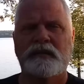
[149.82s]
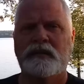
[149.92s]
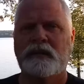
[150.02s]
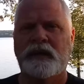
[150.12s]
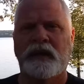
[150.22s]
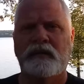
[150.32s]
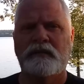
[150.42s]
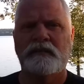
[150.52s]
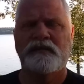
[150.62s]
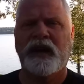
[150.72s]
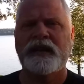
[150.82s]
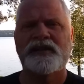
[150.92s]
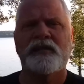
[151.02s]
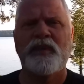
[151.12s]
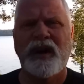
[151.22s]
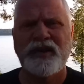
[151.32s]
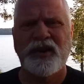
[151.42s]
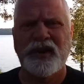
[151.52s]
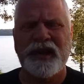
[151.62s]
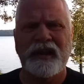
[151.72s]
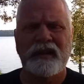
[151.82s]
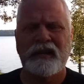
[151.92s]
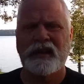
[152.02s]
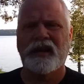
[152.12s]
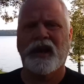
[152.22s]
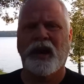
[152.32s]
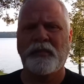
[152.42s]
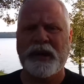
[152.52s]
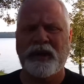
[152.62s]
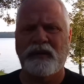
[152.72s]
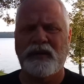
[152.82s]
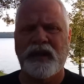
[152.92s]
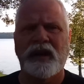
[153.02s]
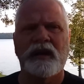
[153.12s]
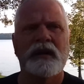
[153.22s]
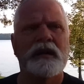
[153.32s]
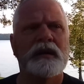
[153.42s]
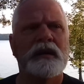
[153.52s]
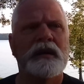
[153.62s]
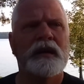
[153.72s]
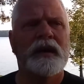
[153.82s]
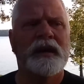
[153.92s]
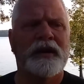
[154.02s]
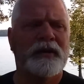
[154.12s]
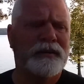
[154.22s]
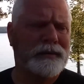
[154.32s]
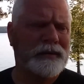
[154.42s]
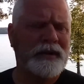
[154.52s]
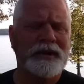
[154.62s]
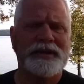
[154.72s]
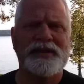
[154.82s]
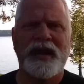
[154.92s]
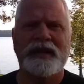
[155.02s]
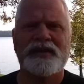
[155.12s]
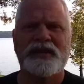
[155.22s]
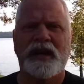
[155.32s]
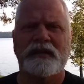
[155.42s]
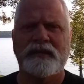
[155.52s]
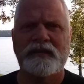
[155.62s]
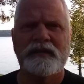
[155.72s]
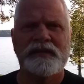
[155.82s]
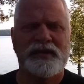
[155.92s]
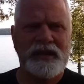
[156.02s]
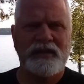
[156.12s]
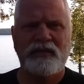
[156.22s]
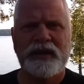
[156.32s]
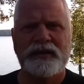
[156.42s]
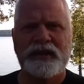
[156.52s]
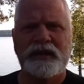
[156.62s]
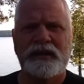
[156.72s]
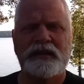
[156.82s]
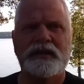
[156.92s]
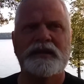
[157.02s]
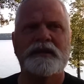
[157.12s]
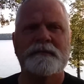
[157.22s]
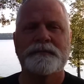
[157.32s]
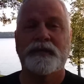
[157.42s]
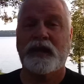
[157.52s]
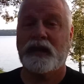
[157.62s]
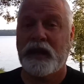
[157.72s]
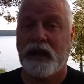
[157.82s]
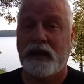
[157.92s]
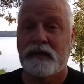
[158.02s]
You know, find some underling in the company over there and go, look at this guy's stuff. Is he the real deal? Like, yeah.